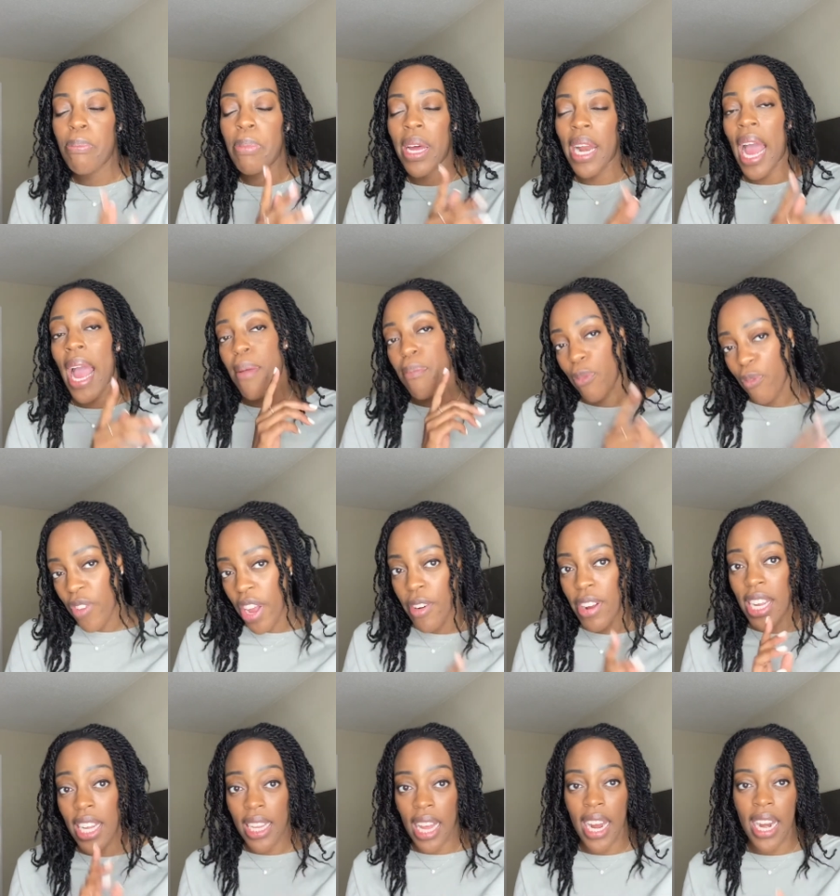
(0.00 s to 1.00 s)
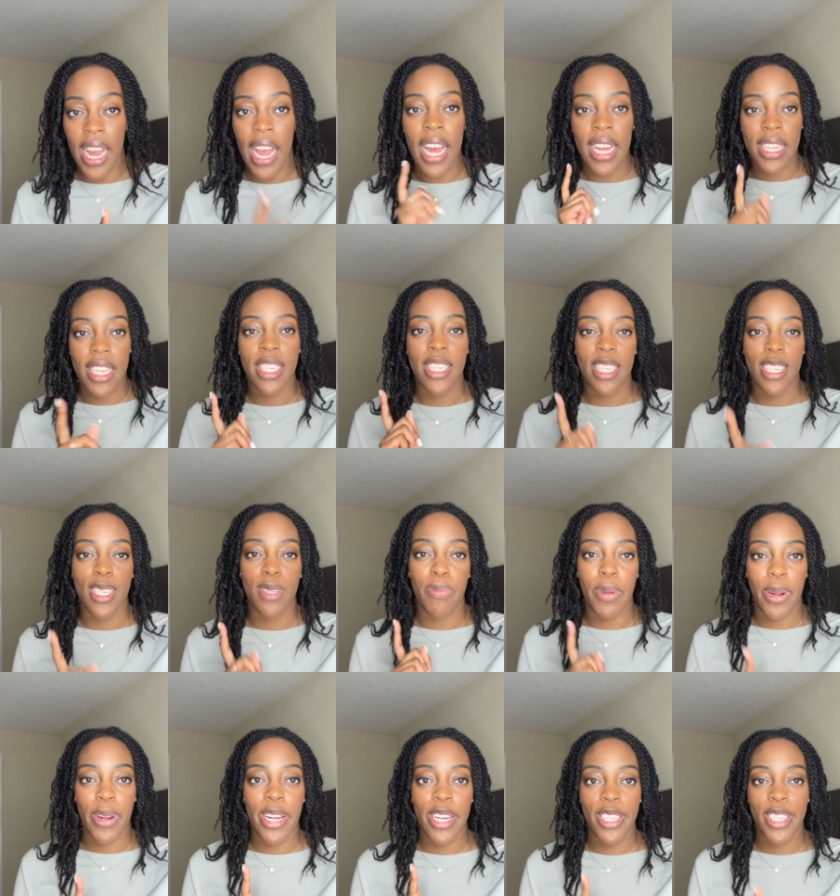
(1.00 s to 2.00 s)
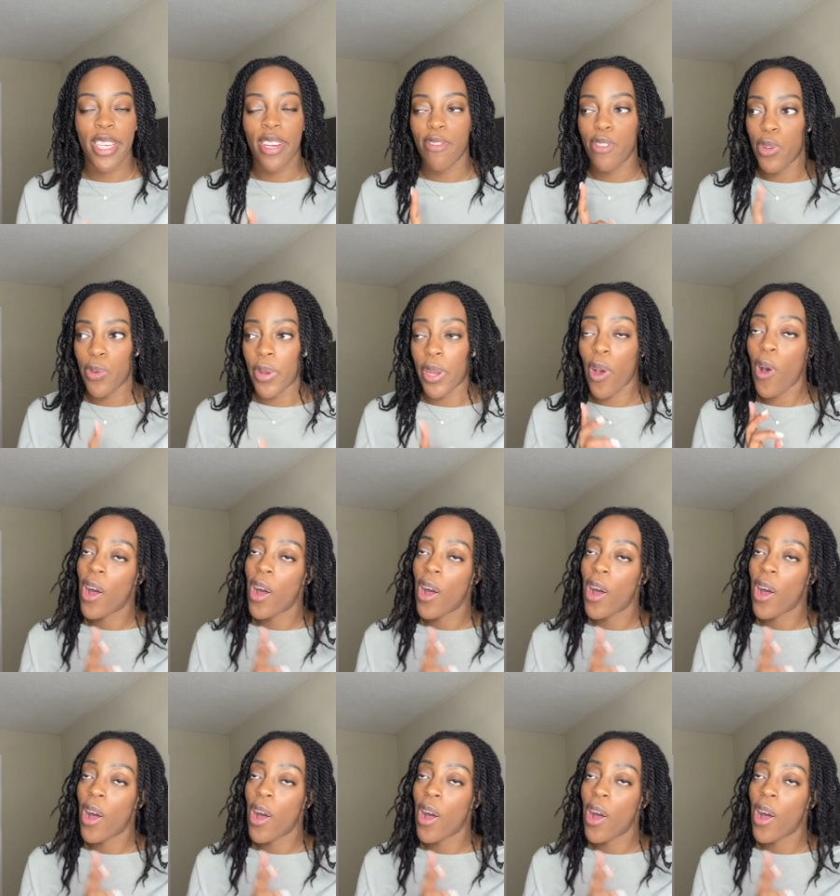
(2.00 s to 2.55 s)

but I'm very glad I had this experience of doing